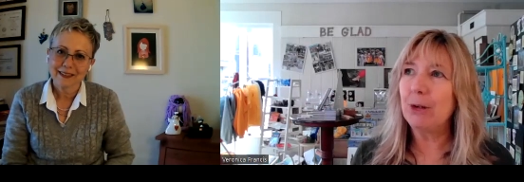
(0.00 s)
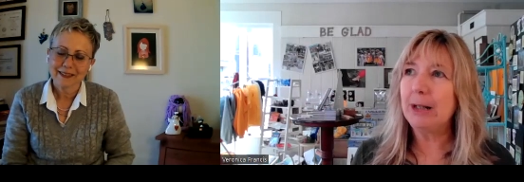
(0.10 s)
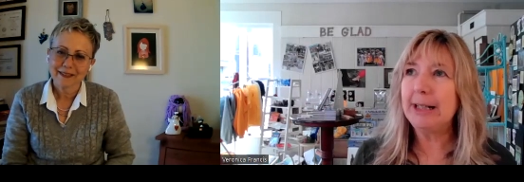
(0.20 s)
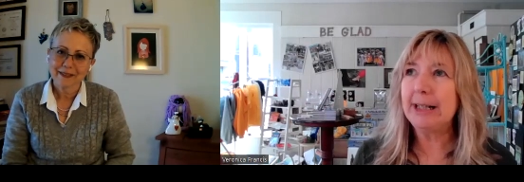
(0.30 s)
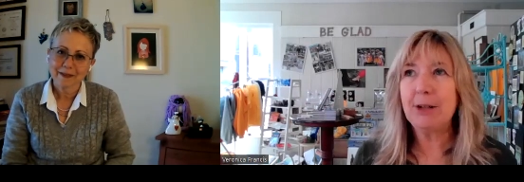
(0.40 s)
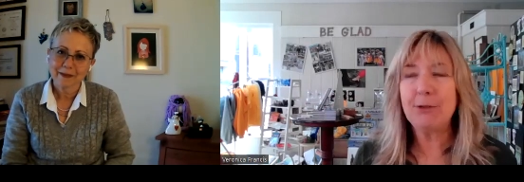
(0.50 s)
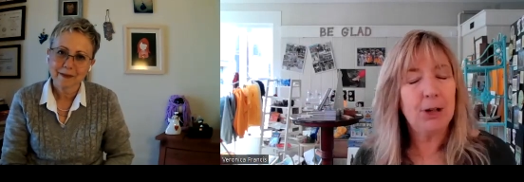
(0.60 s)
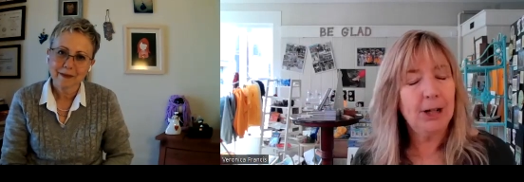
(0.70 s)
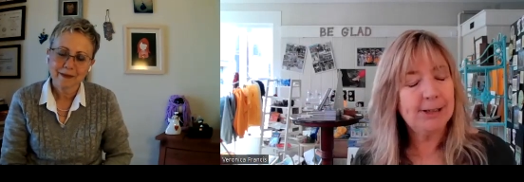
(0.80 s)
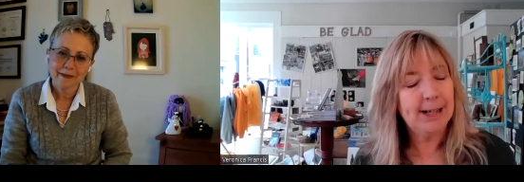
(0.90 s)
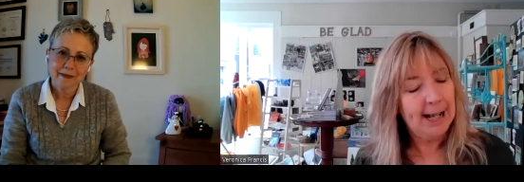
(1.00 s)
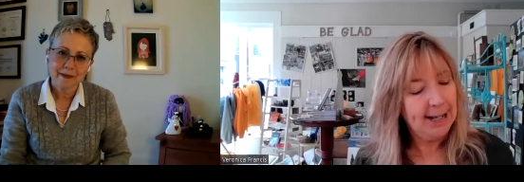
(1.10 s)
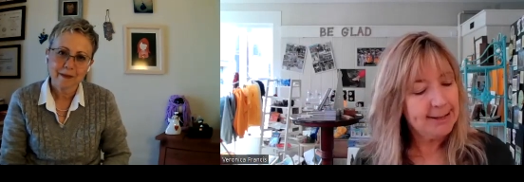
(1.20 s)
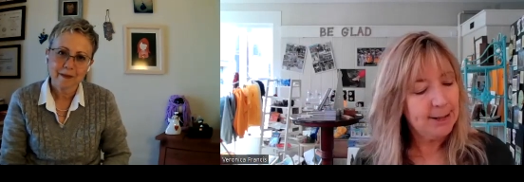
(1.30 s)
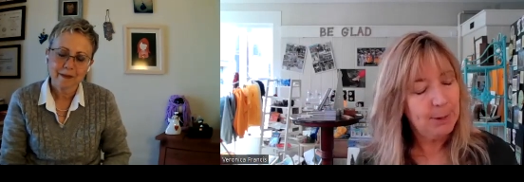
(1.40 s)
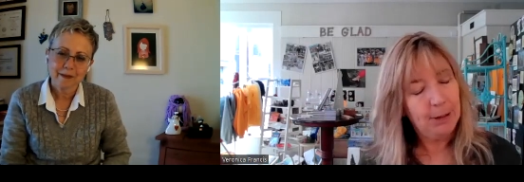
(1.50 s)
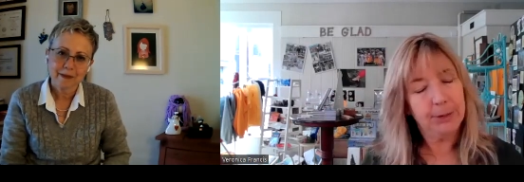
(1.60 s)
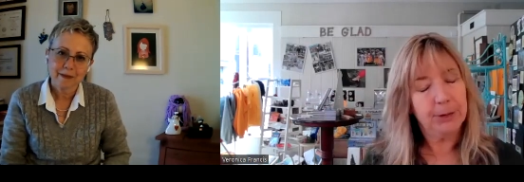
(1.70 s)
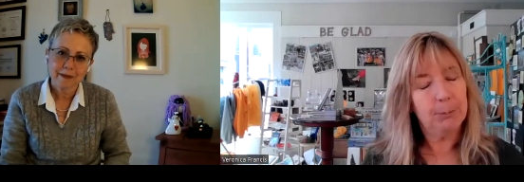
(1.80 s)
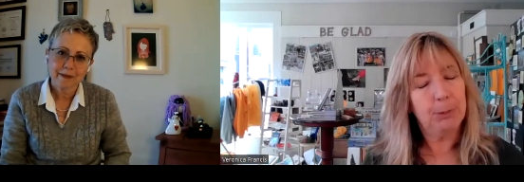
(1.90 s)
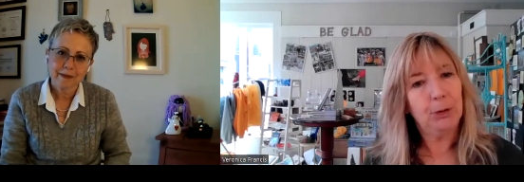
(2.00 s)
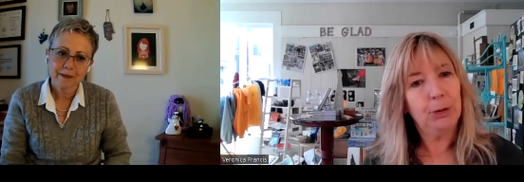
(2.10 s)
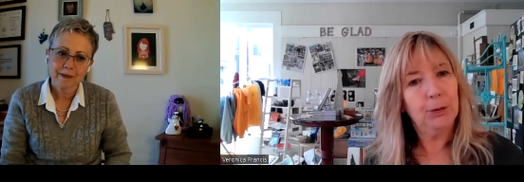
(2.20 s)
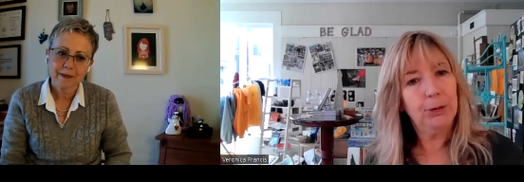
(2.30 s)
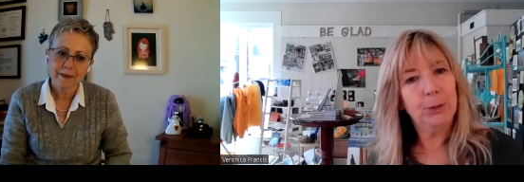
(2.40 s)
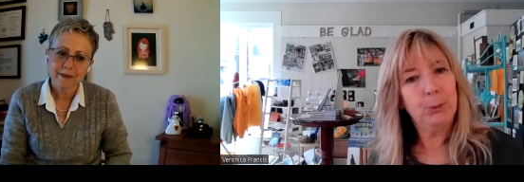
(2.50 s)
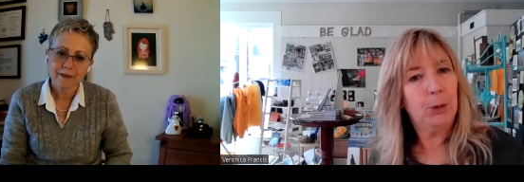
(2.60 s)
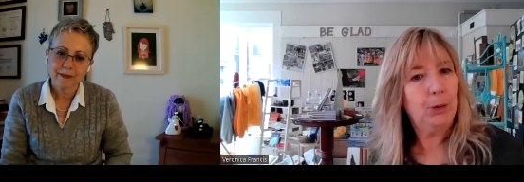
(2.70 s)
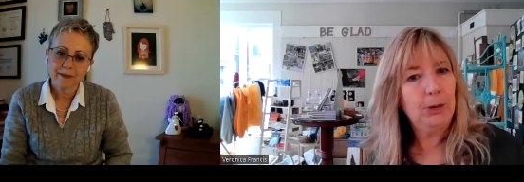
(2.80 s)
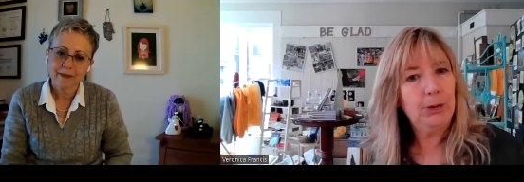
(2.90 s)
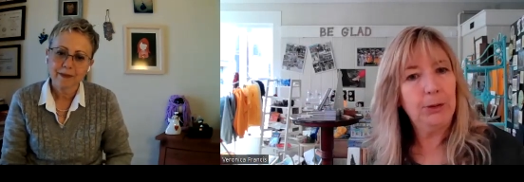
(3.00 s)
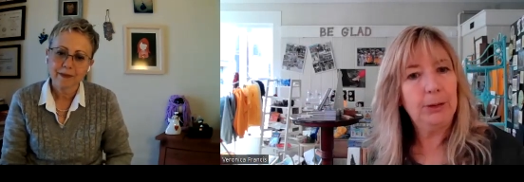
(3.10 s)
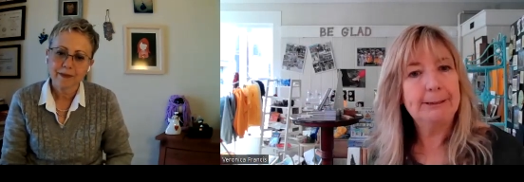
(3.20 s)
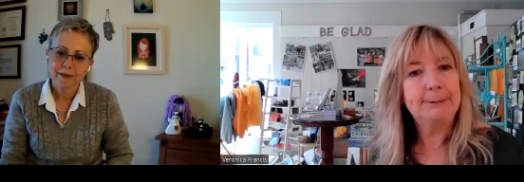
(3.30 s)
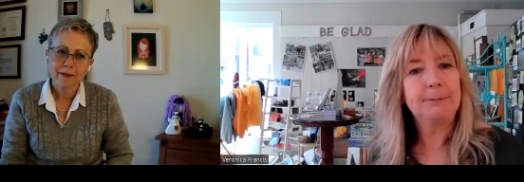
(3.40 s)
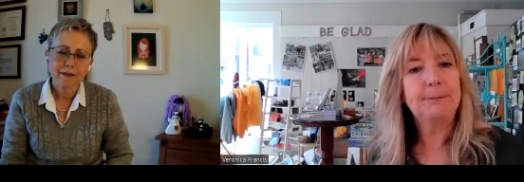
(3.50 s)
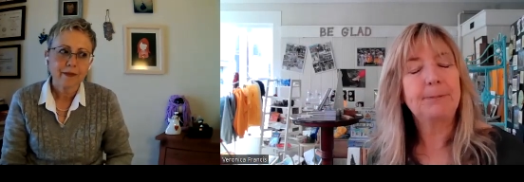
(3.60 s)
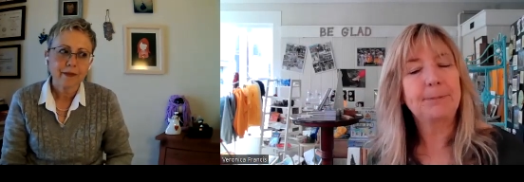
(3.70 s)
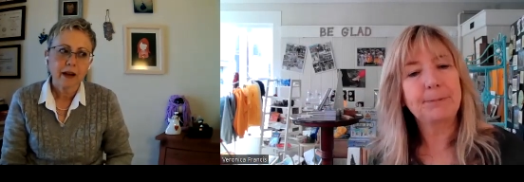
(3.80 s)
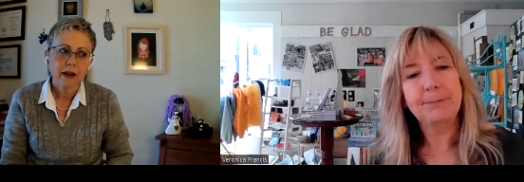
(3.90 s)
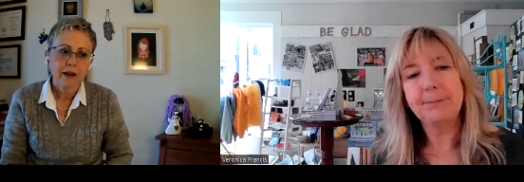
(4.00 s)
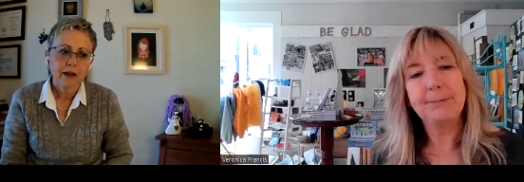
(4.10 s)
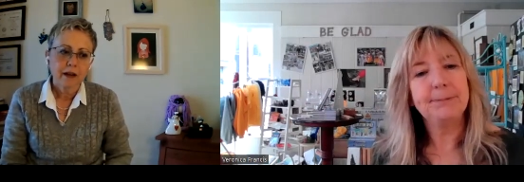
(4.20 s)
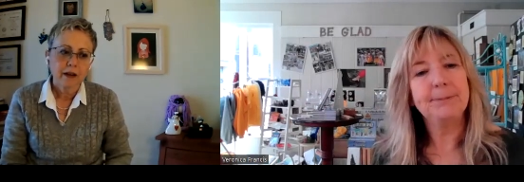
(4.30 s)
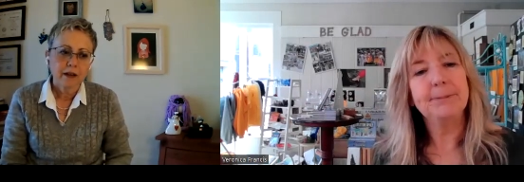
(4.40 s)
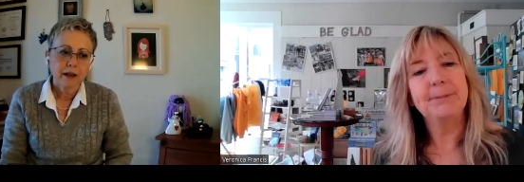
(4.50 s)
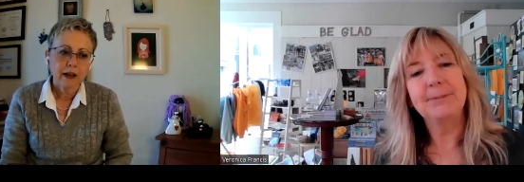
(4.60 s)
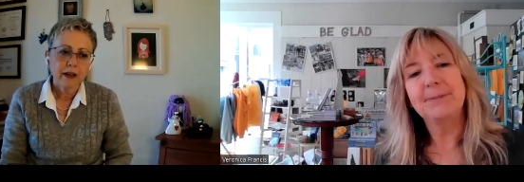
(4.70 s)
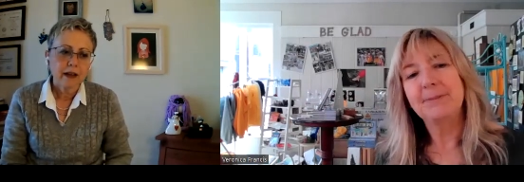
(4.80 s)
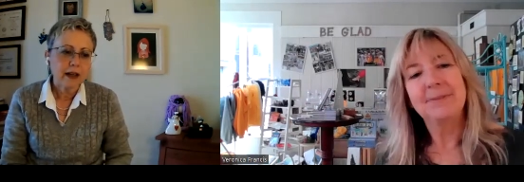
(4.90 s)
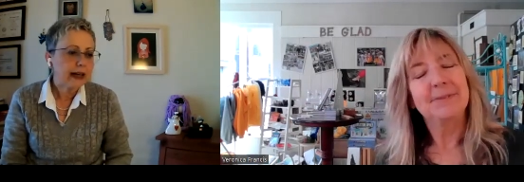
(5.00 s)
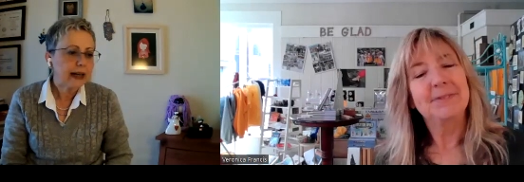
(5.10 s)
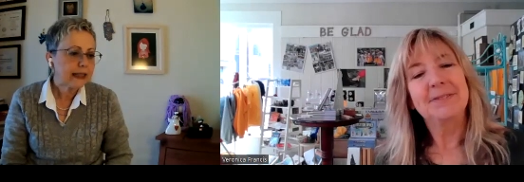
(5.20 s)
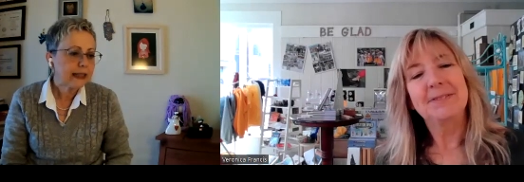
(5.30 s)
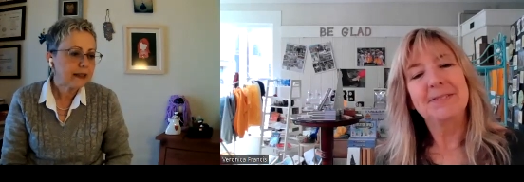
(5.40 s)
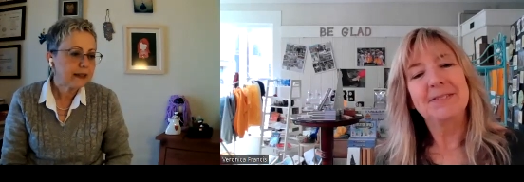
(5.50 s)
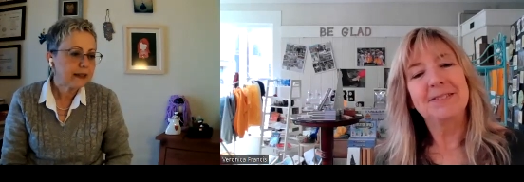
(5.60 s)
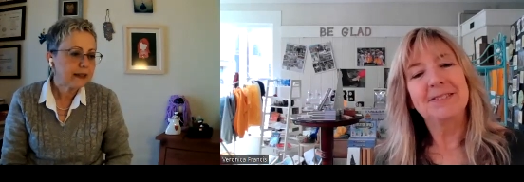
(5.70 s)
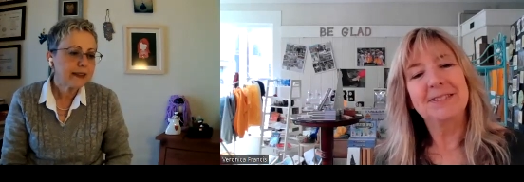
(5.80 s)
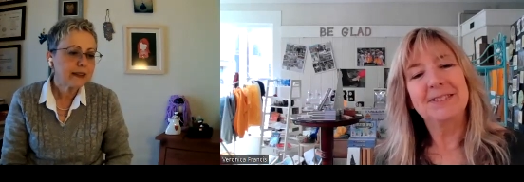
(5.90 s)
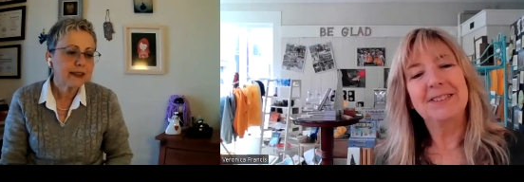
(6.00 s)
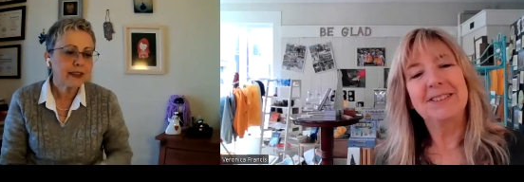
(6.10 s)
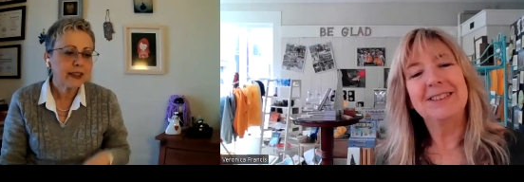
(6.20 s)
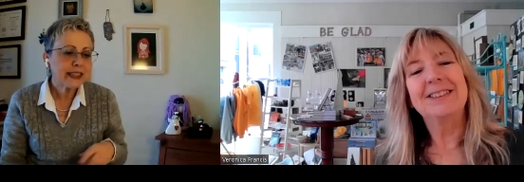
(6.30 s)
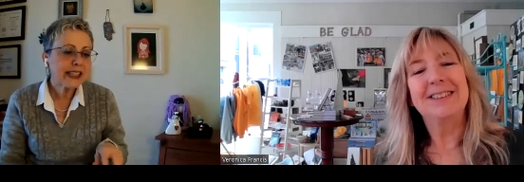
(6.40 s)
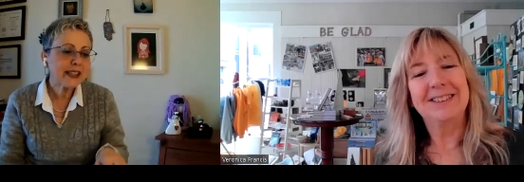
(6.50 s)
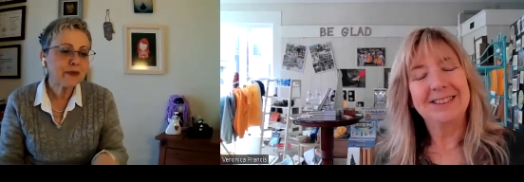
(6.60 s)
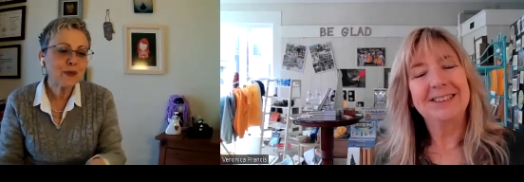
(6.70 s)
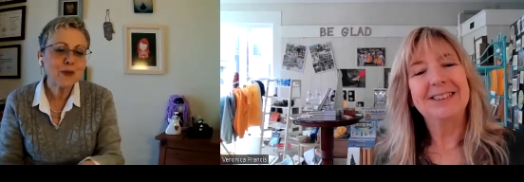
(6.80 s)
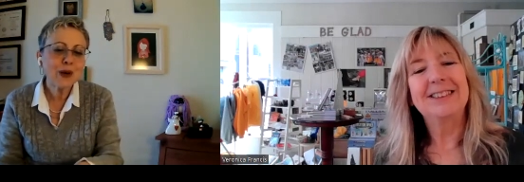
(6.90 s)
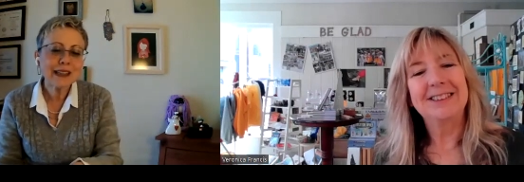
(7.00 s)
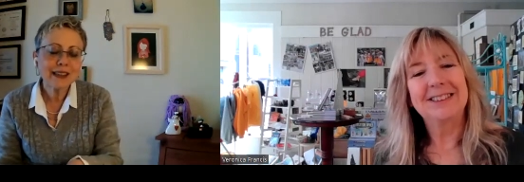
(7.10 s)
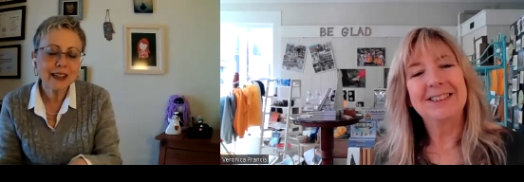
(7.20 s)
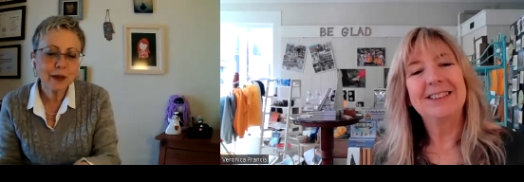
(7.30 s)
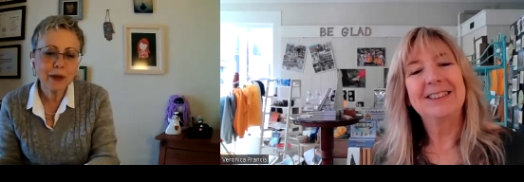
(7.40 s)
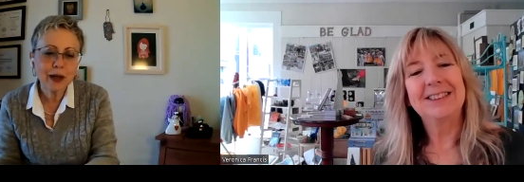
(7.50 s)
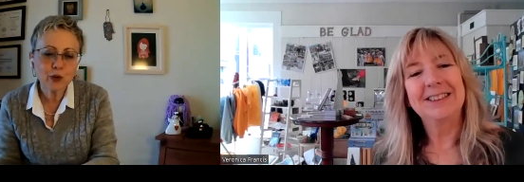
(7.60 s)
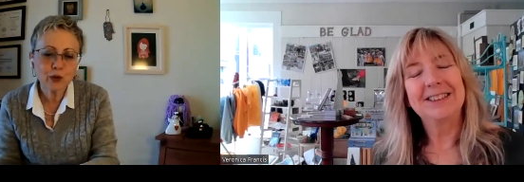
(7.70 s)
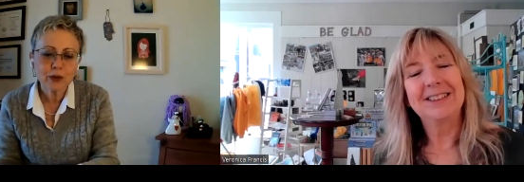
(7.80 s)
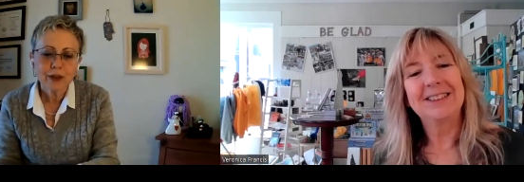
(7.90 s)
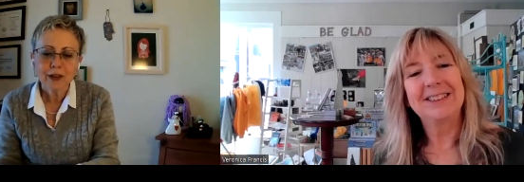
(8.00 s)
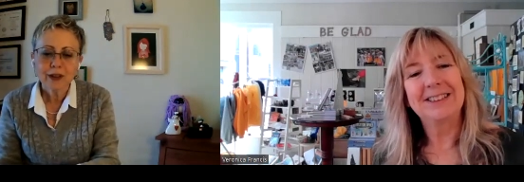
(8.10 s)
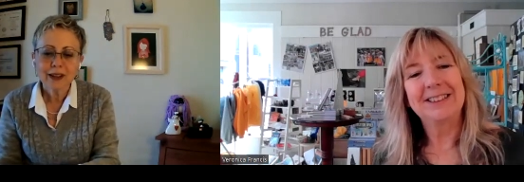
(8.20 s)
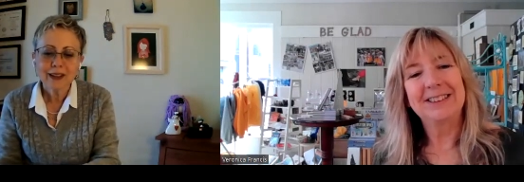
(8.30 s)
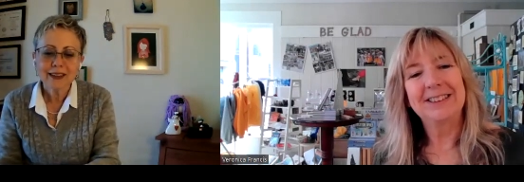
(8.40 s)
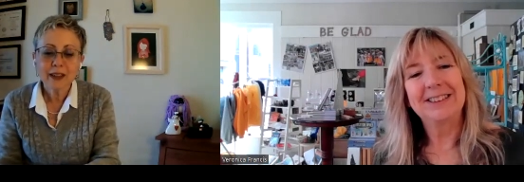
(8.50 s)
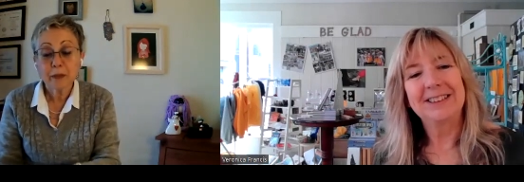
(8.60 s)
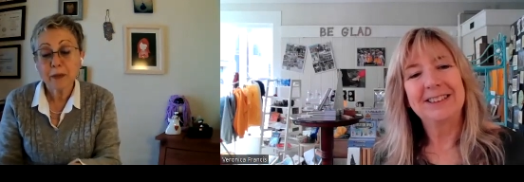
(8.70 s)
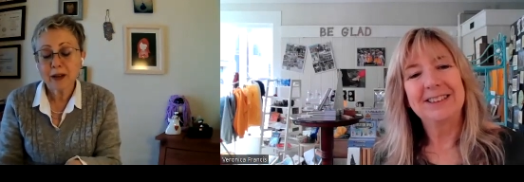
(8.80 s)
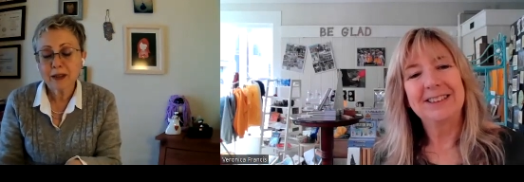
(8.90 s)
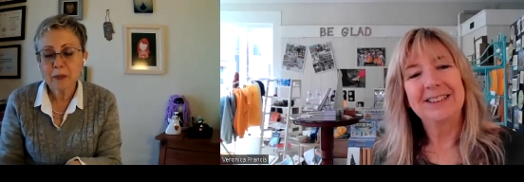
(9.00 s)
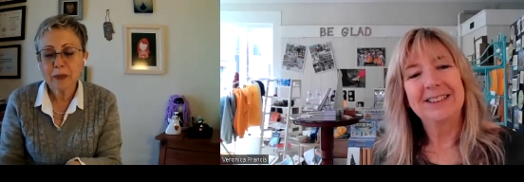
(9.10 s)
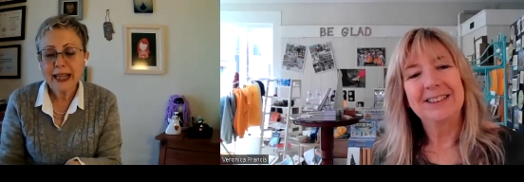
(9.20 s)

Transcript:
Speaker 1: or anything I forgot to ask about your book or your work or?
Speaker 2: Uh, I think not. Just one thing about uh, the the